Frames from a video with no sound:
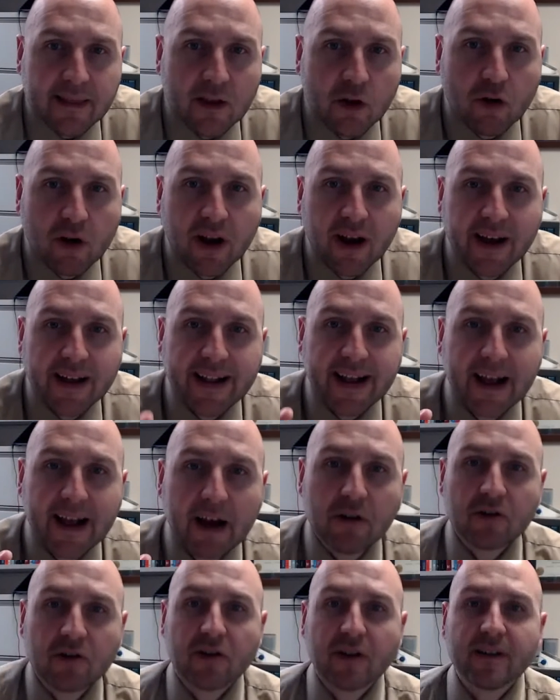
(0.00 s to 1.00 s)
You cut
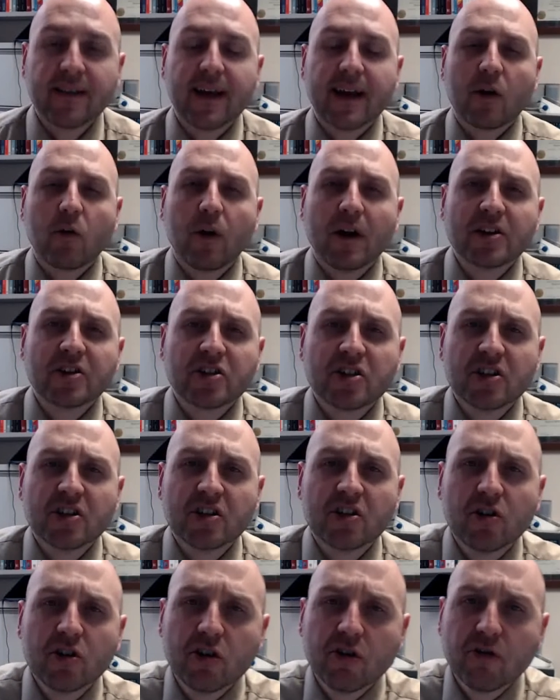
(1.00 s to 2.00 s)
out during that
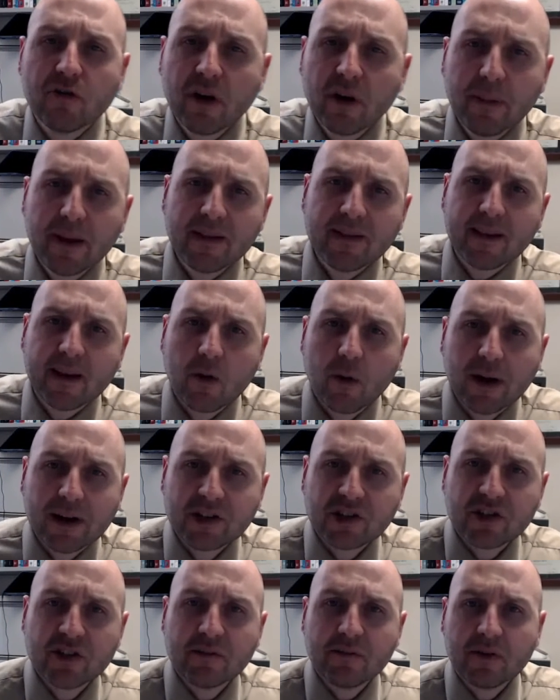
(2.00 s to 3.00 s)
question. Could you repeat the
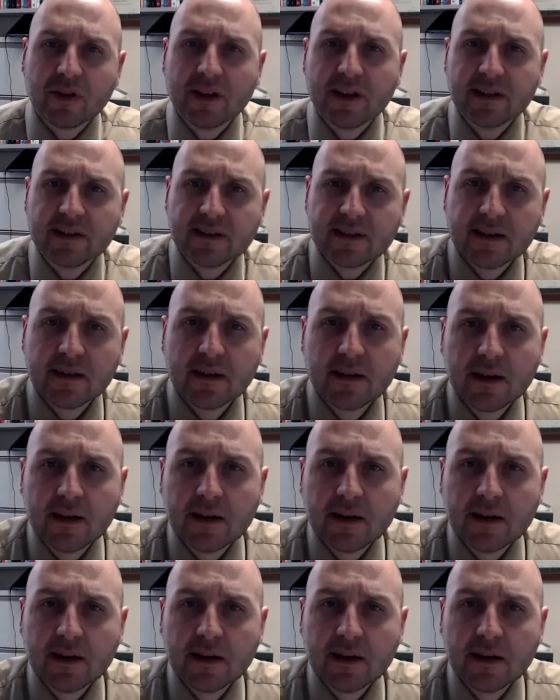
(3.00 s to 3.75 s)
question, please?